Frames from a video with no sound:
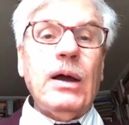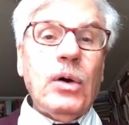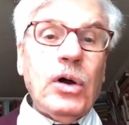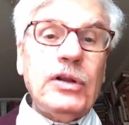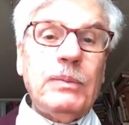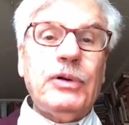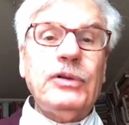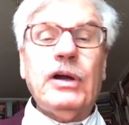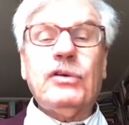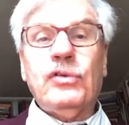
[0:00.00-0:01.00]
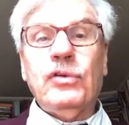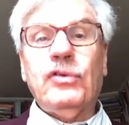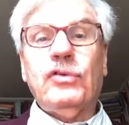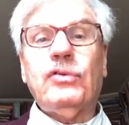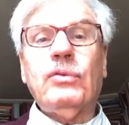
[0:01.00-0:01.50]
Other
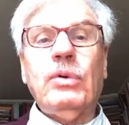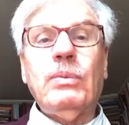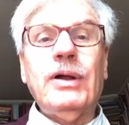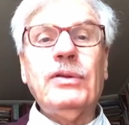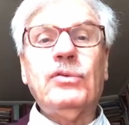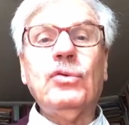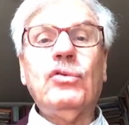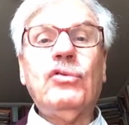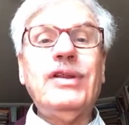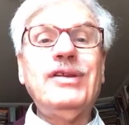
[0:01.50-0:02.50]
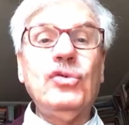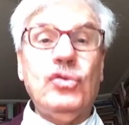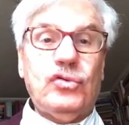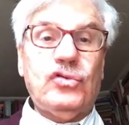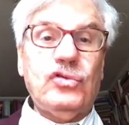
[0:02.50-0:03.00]
productions we want to
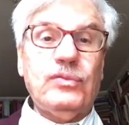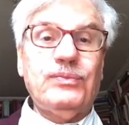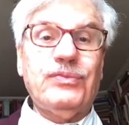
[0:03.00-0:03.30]
reduce.